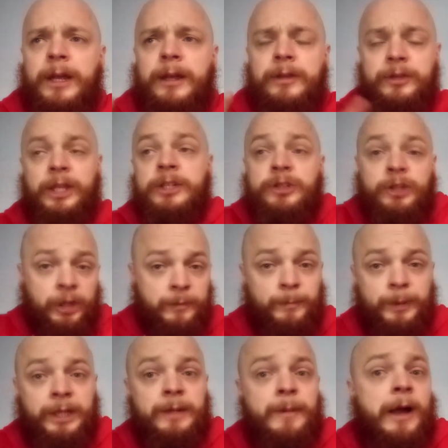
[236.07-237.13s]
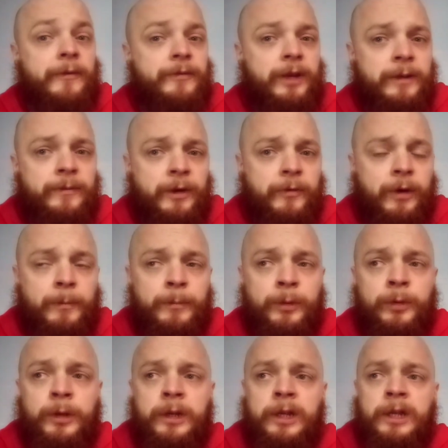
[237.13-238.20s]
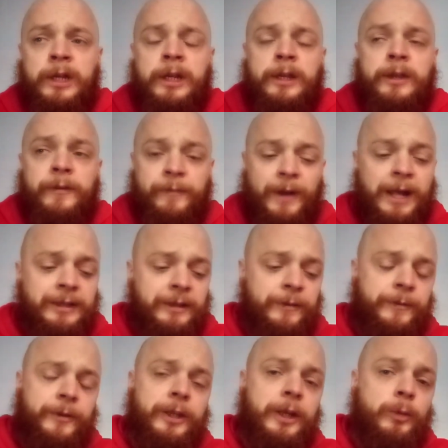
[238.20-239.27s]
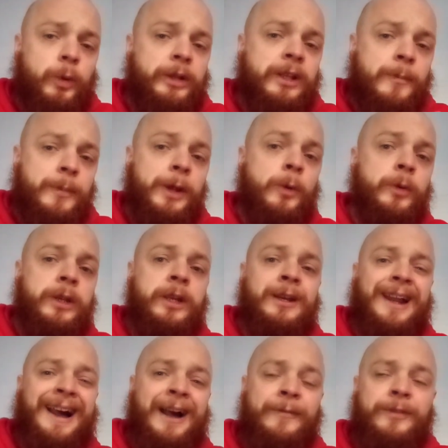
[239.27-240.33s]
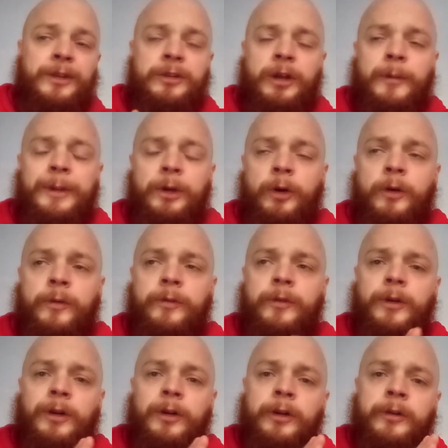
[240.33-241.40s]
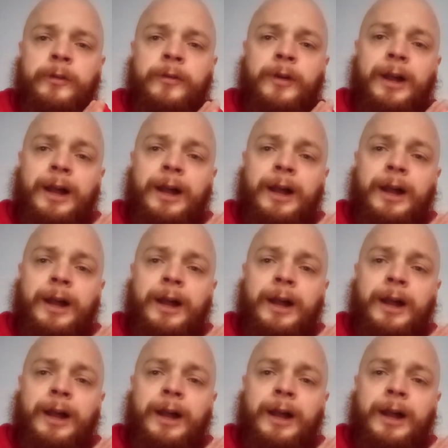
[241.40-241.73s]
this could be my favourite Rumble. The fact that Flair won the belt here after coming off of